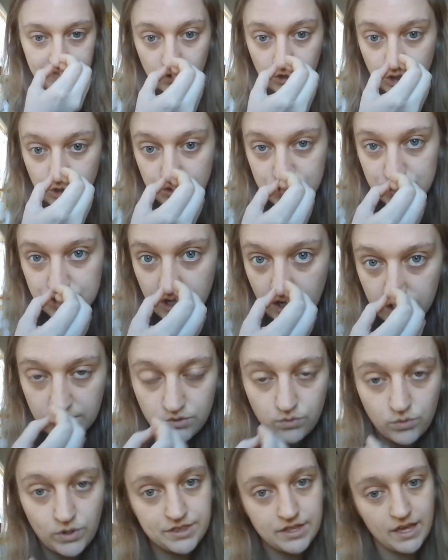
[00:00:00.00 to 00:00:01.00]
You start
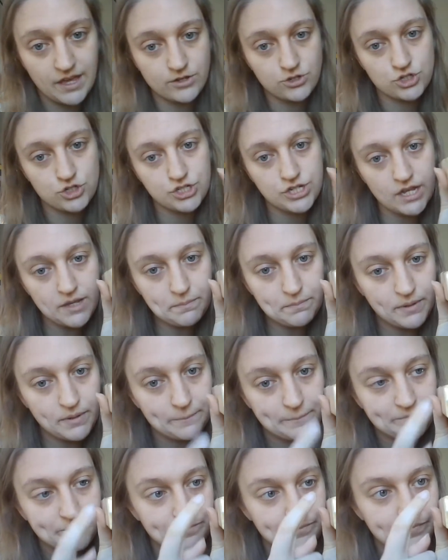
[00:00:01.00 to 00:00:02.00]
with a shape,
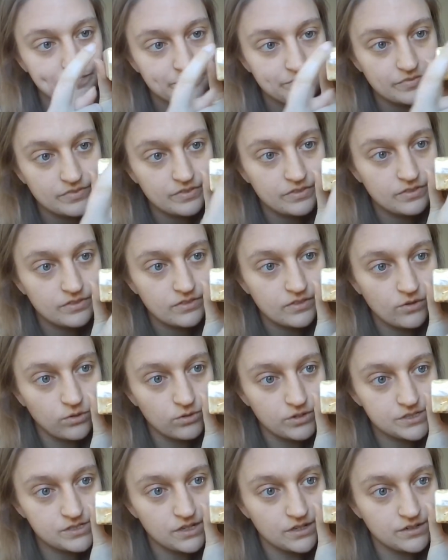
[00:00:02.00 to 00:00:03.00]

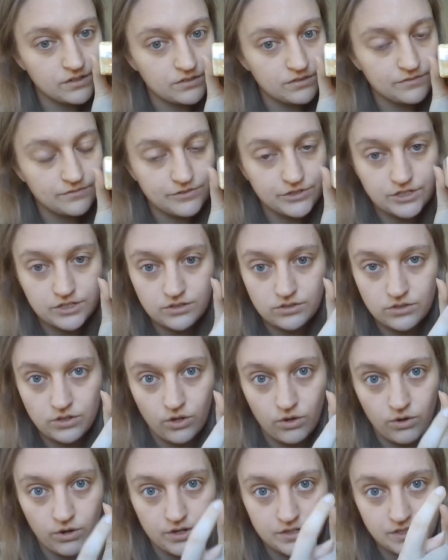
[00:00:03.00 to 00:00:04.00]
horizontal, vertical,
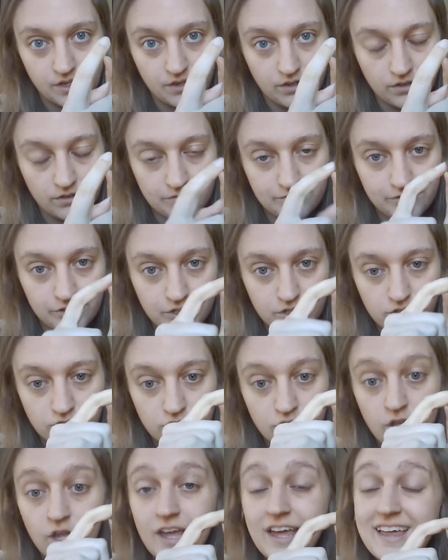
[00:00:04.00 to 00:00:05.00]
horizontal, vertical.